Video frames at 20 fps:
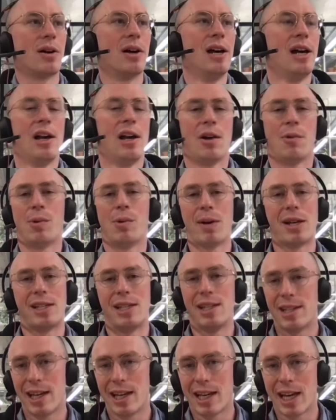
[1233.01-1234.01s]
But we
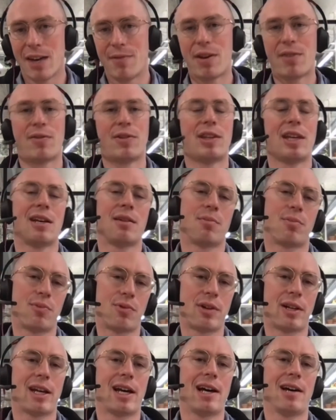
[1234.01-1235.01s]
basically take care of everything,
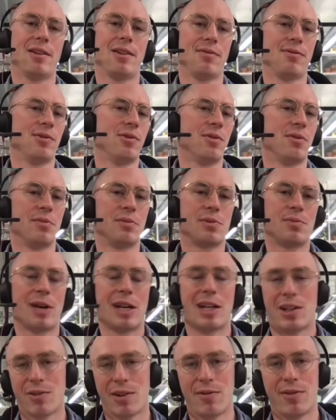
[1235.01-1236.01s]
print out the forms,
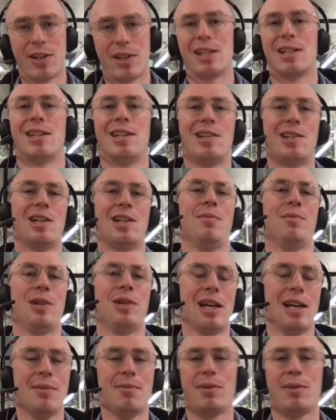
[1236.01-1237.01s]
make sure everything's in
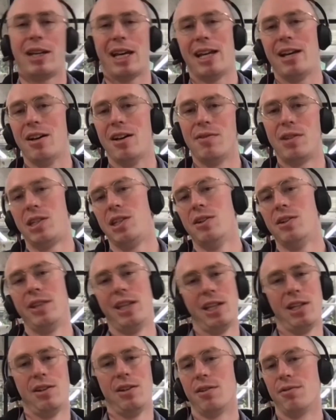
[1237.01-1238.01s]
ship shape, get it over to
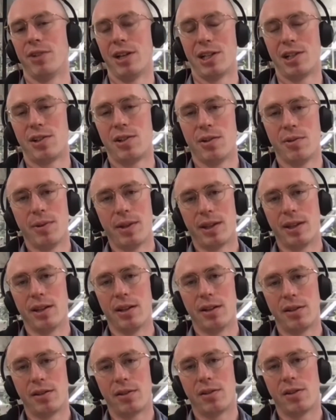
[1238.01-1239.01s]
you, and then you can register it with
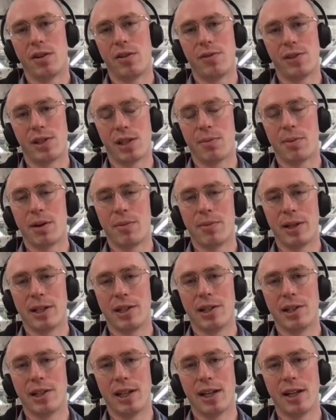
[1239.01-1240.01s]
the Office of the
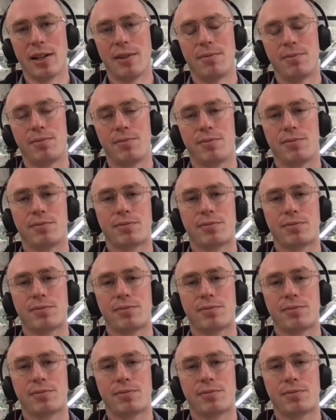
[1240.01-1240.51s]
Public Guardian.